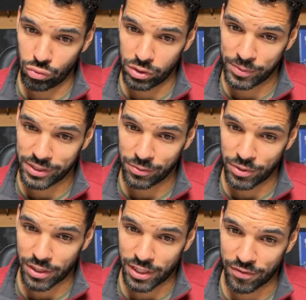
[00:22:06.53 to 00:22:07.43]
Let me see. We
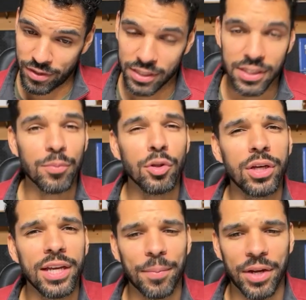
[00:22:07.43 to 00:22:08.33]
already covered this. I'm
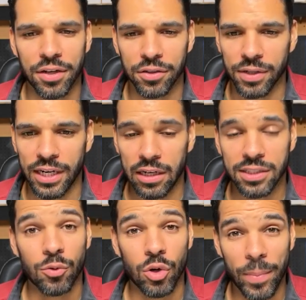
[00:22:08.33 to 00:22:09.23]
looking at my notes right now
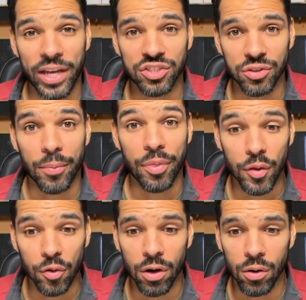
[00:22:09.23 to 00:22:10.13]
because I want to make sure I'm
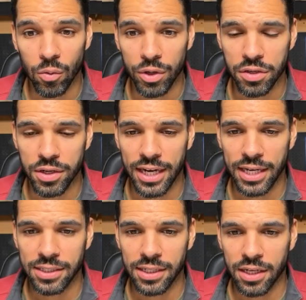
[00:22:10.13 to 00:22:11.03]
thorough with you
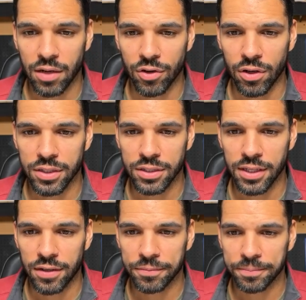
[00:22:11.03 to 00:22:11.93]
guys and cover all this
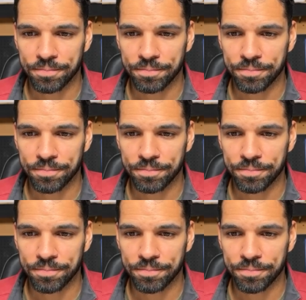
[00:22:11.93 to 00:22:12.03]
stuff.